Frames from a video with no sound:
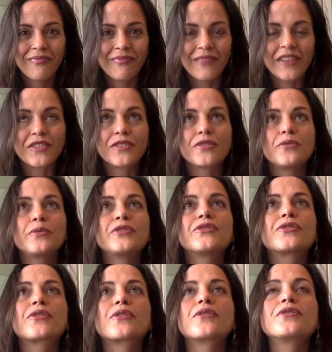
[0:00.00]
It's to
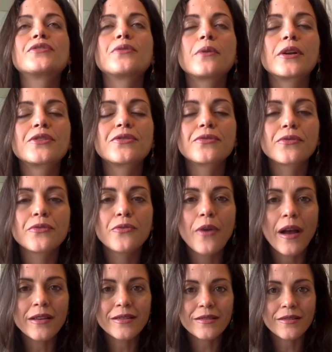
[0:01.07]
return to our true
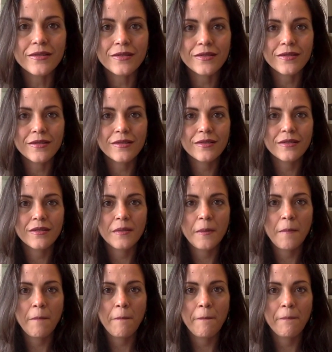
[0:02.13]
essence,
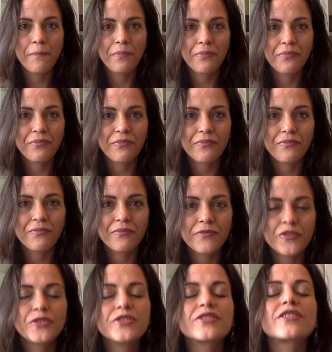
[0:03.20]

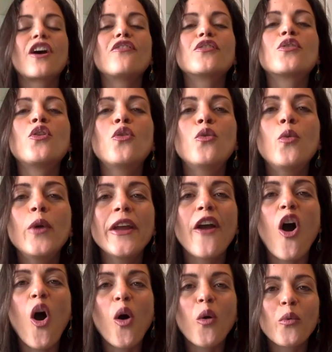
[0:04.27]
to discover who we
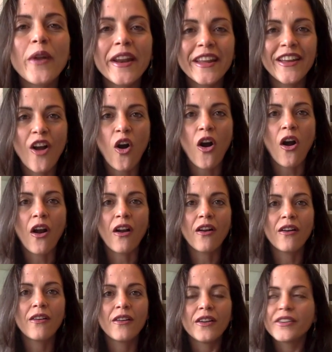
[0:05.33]
already are.
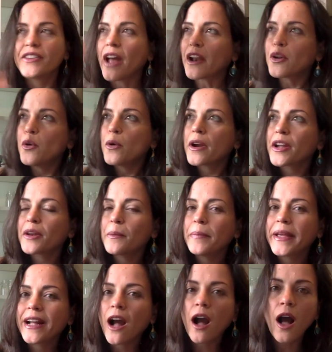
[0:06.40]
Not who we're going to
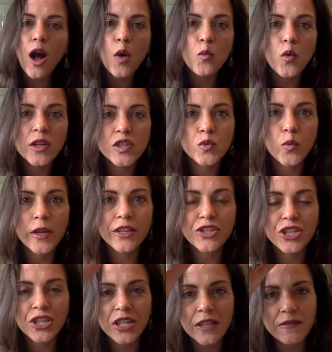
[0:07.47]
become once we
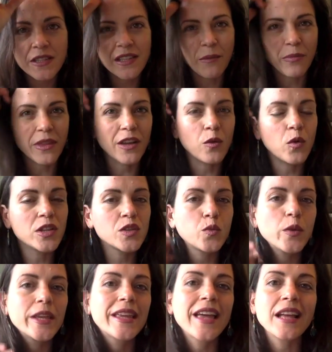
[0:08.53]
achieve something, once
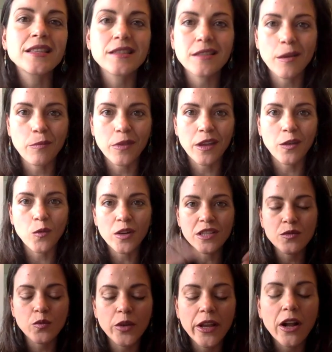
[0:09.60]
we get something,
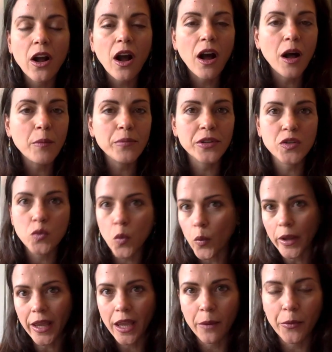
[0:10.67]
once we accomplish what
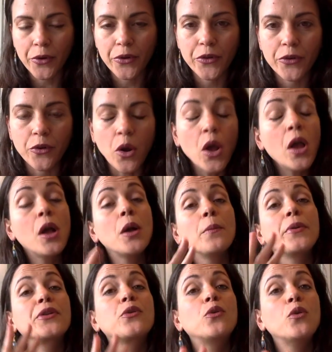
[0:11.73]
we came here to do,
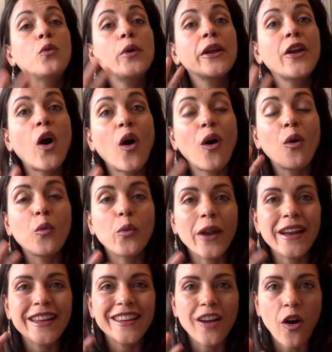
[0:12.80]
but who we
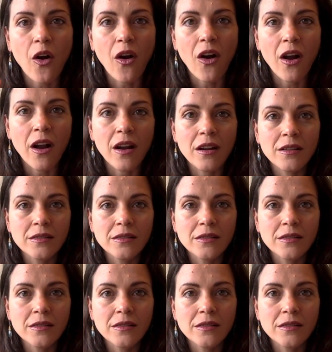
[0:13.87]
already are.